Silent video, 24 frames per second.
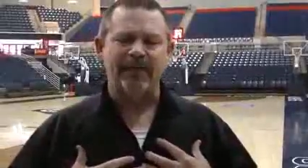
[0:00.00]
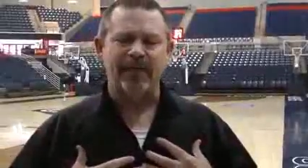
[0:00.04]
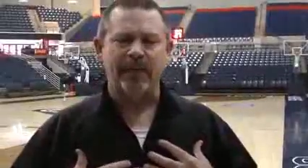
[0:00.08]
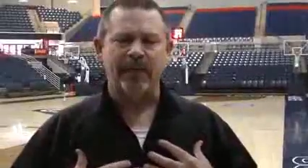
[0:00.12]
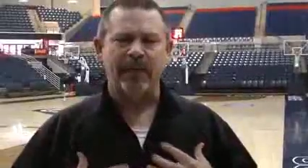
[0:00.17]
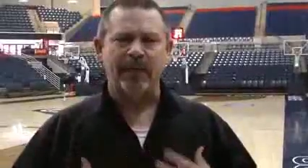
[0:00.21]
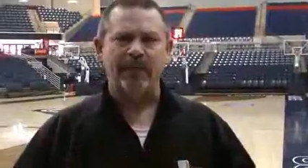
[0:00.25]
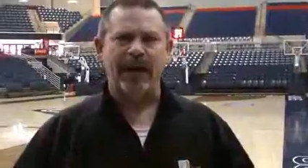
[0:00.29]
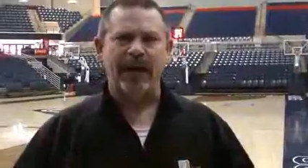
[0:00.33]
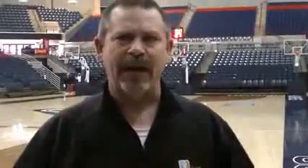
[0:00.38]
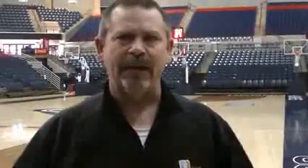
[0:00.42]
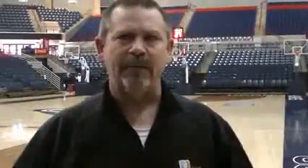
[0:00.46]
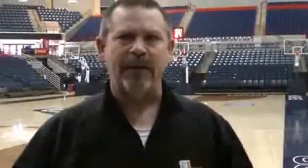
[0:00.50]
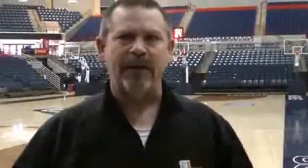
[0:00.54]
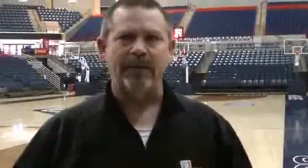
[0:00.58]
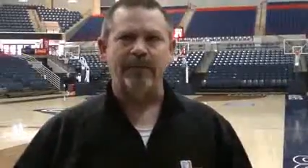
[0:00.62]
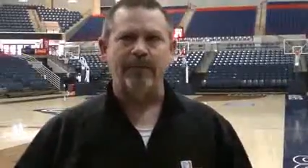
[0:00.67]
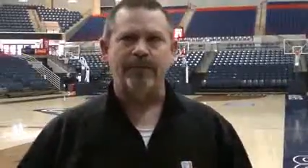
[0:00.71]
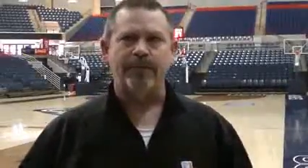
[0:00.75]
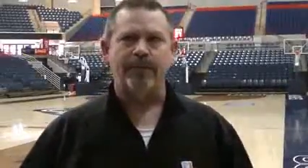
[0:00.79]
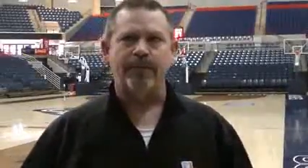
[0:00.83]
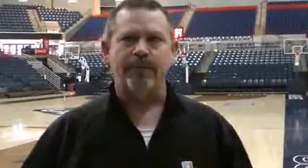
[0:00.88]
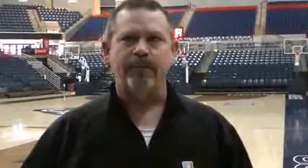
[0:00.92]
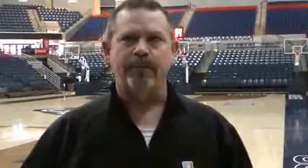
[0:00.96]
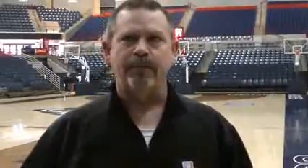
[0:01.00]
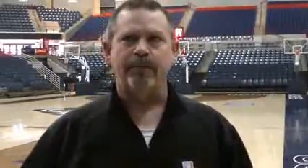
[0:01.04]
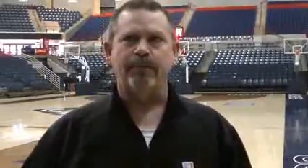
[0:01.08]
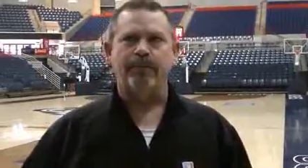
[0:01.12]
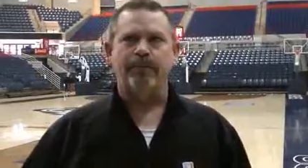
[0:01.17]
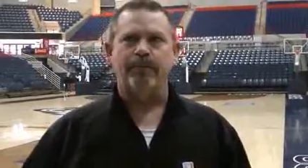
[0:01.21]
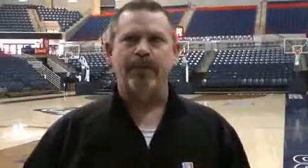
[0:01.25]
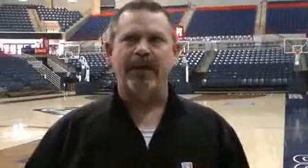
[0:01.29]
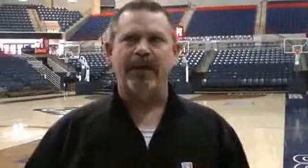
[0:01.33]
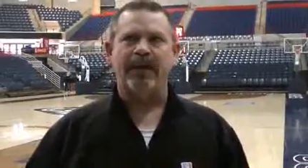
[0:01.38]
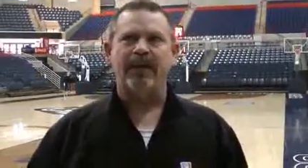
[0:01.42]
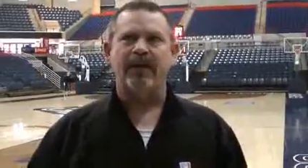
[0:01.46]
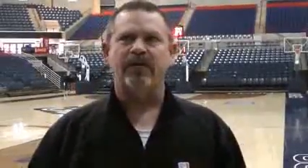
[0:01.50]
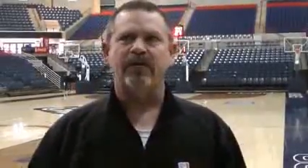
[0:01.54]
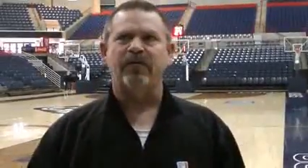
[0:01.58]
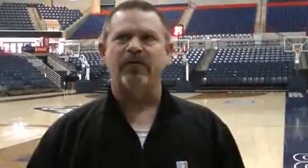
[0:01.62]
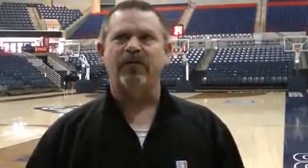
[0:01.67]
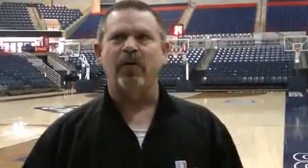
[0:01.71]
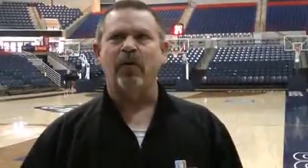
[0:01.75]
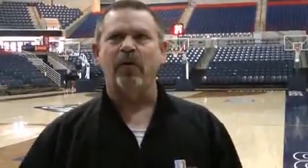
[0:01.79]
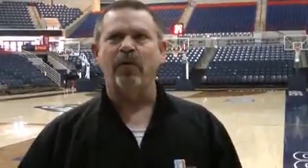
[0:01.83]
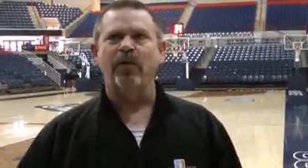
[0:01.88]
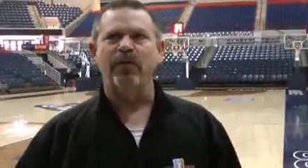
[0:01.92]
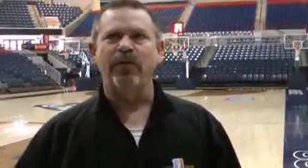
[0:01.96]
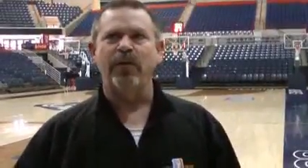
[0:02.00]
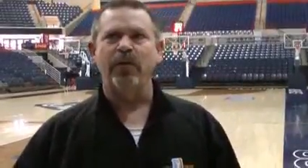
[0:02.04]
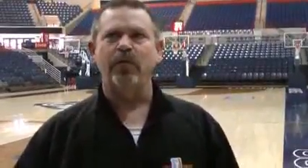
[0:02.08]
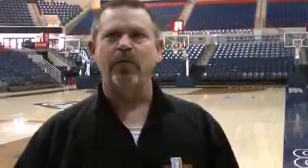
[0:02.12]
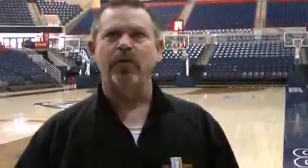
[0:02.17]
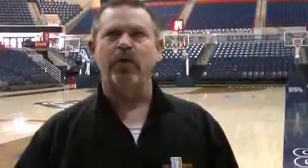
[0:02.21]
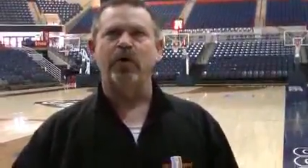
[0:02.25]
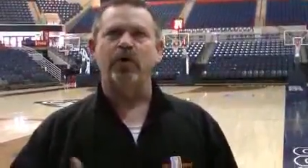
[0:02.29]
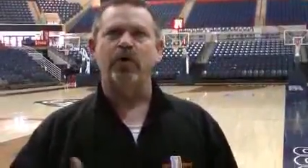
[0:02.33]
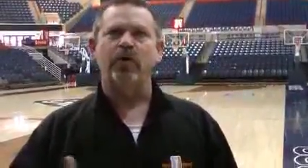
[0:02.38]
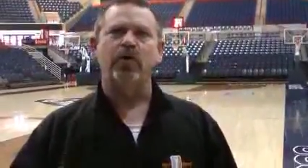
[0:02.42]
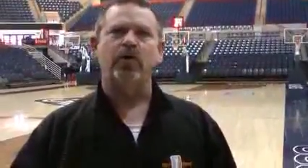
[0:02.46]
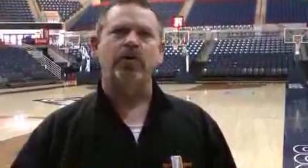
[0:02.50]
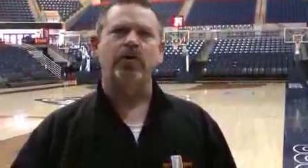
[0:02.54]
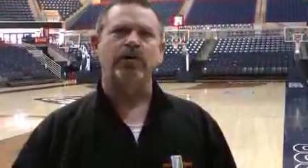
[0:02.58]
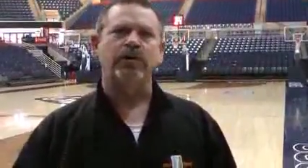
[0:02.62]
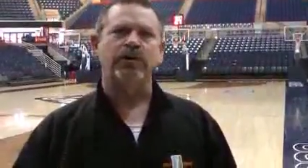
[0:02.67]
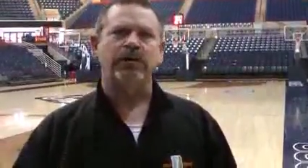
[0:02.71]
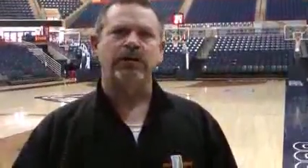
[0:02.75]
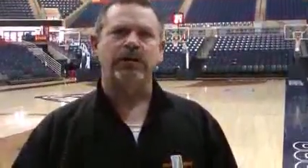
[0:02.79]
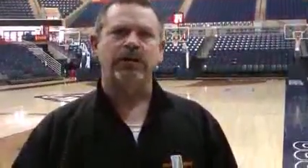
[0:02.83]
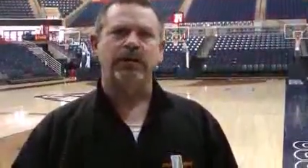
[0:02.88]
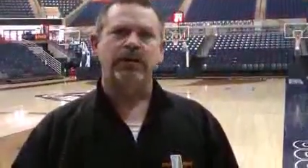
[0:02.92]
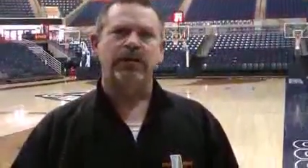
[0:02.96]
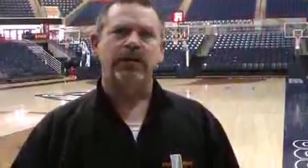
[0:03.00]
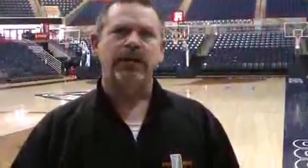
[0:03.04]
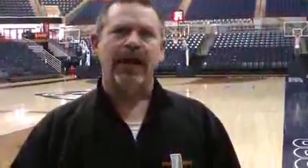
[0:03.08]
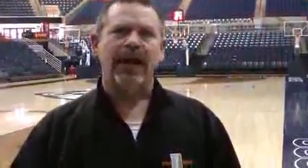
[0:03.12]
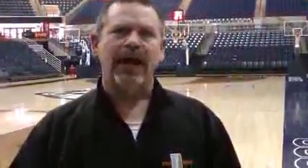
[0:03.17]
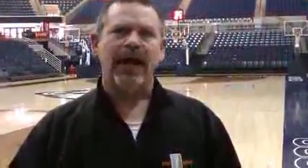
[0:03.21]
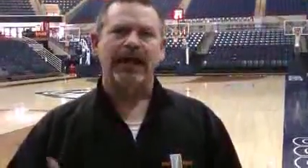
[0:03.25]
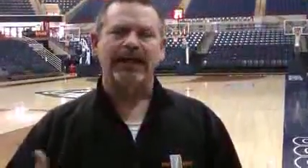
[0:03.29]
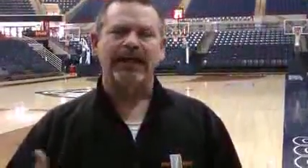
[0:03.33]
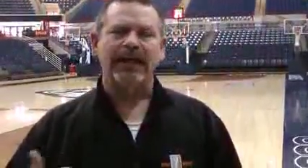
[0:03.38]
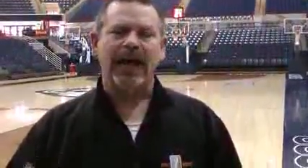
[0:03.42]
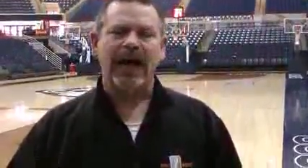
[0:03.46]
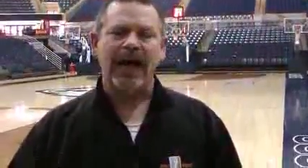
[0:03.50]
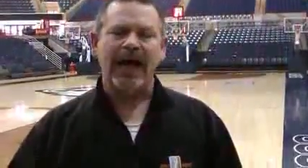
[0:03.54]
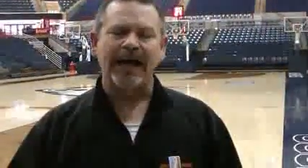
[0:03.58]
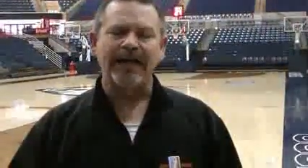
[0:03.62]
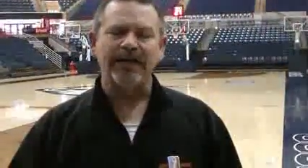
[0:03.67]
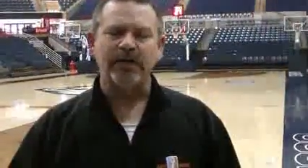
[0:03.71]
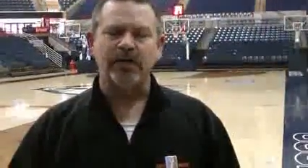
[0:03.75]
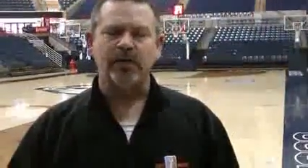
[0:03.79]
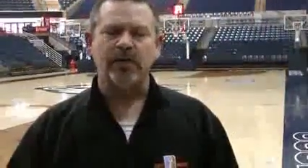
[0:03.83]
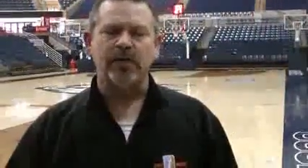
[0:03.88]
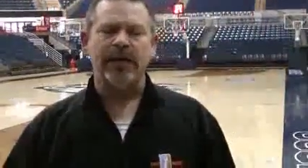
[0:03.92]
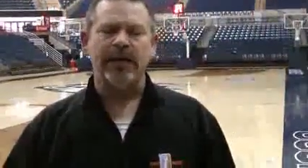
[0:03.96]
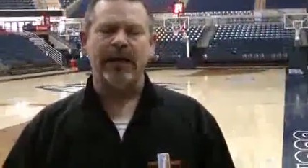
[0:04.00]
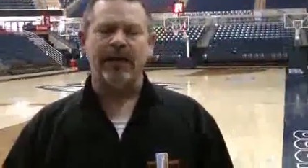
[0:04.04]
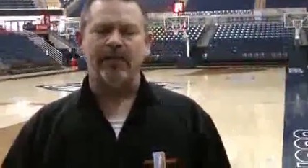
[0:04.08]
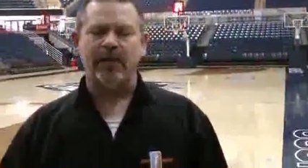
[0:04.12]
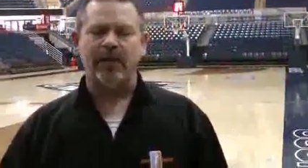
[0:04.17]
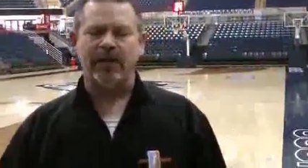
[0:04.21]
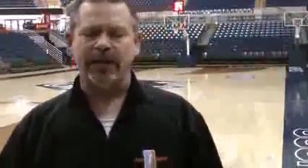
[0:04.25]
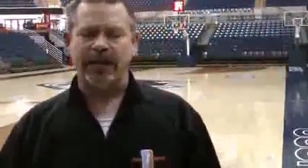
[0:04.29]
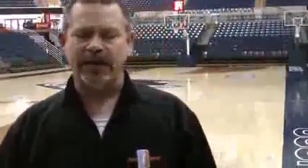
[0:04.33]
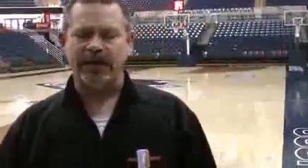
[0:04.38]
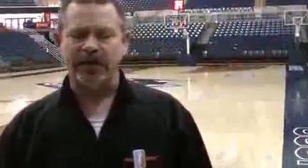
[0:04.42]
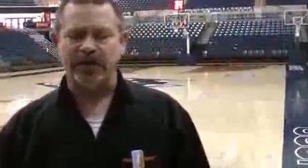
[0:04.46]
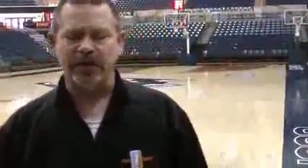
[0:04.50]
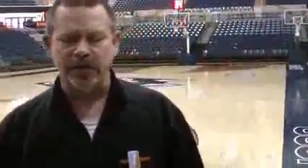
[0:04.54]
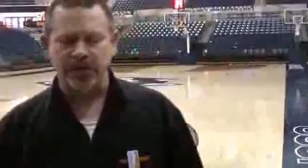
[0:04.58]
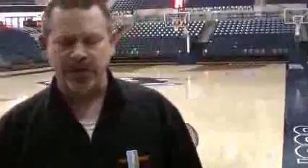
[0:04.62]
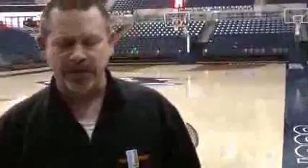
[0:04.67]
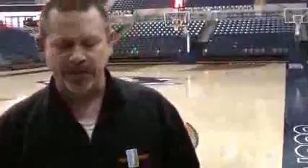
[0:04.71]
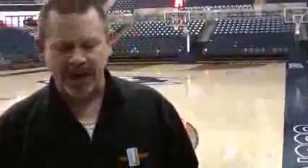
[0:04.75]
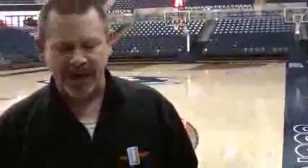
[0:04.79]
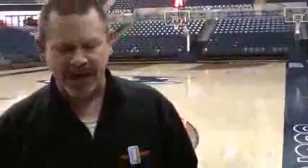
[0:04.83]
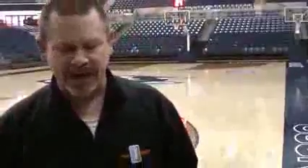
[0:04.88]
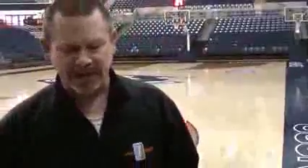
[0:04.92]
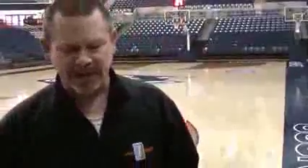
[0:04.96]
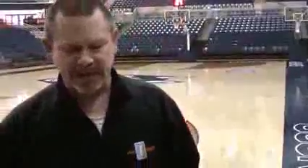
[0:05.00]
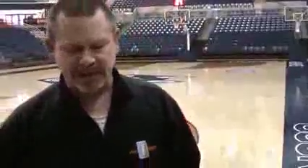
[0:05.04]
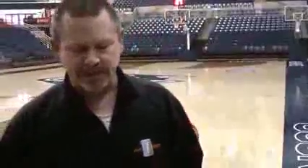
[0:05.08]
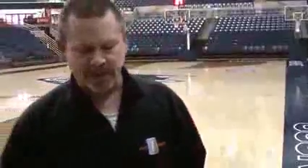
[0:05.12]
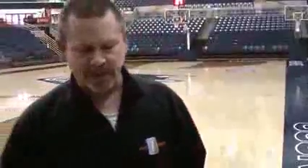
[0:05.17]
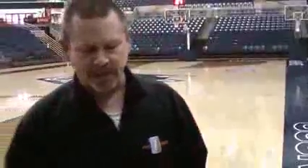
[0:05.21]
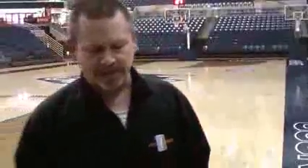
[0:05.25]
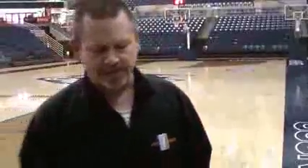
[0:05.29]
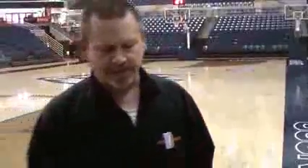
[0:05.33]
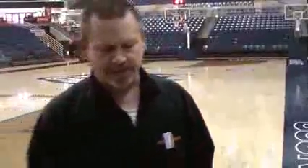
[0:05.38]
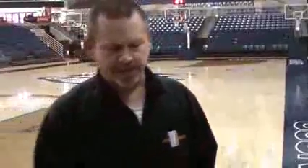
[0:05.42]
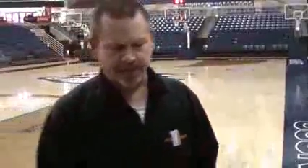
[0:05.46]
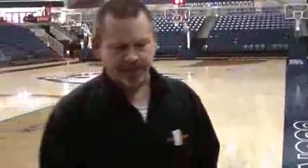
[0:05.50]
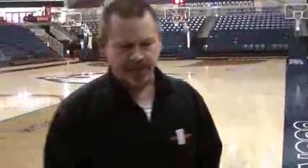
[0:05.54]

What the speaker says: from a baby, because so few girls at the high school level can shoot a basketball.